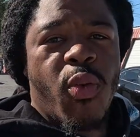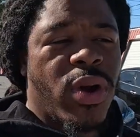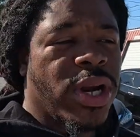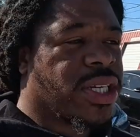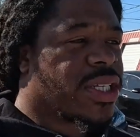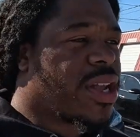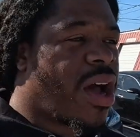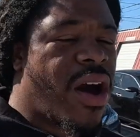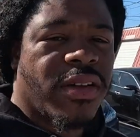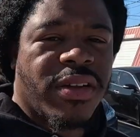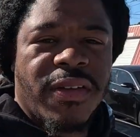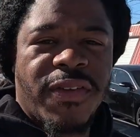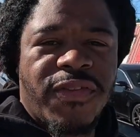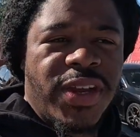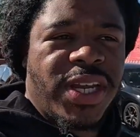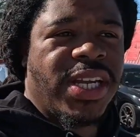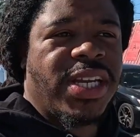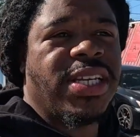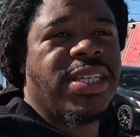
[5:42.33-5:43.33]
is all the
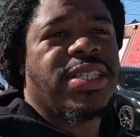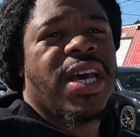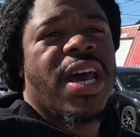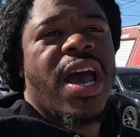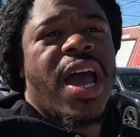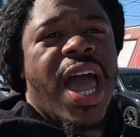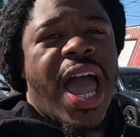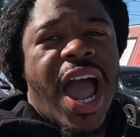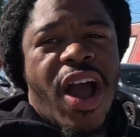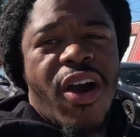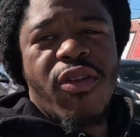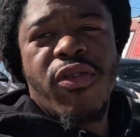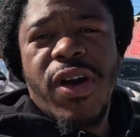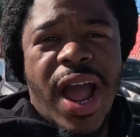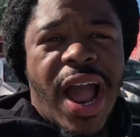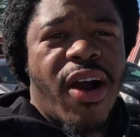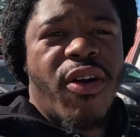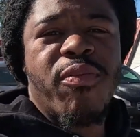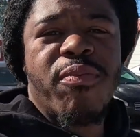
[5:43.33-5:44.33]
fees?
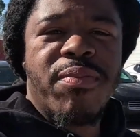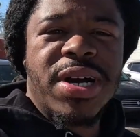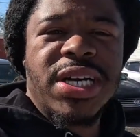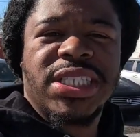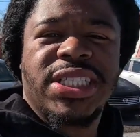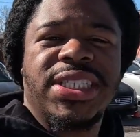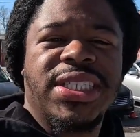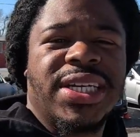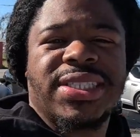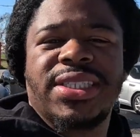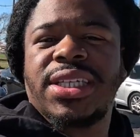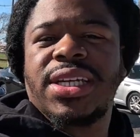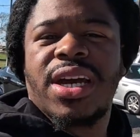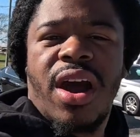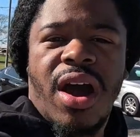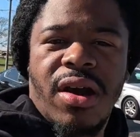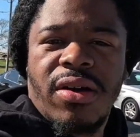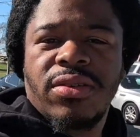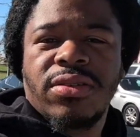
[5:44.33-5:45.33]
How much does it
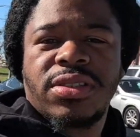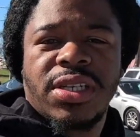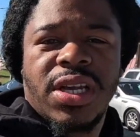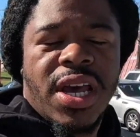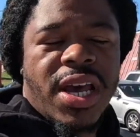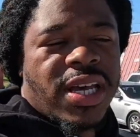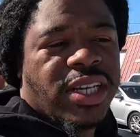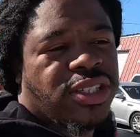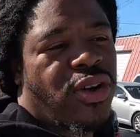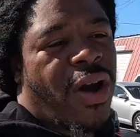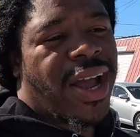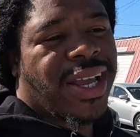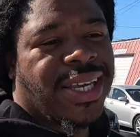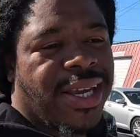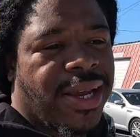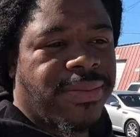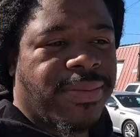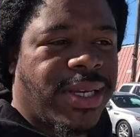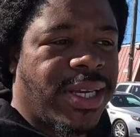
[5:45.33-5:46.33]
cost? So I
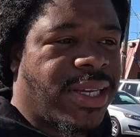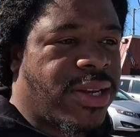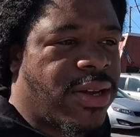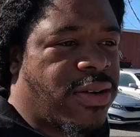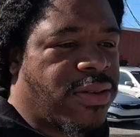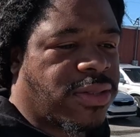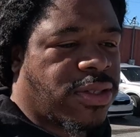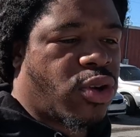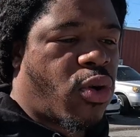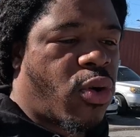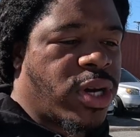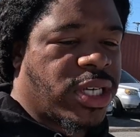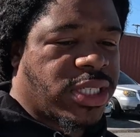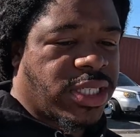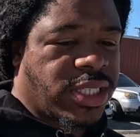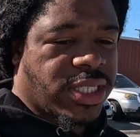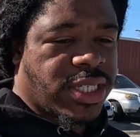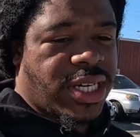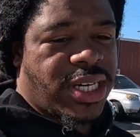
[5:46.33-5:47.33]
kept getting those
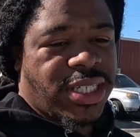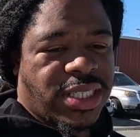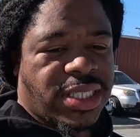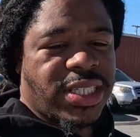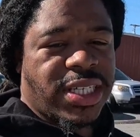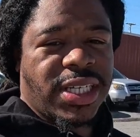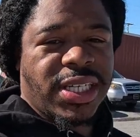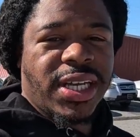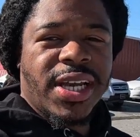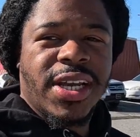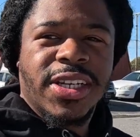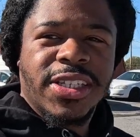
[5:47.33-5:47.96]
questions constantly.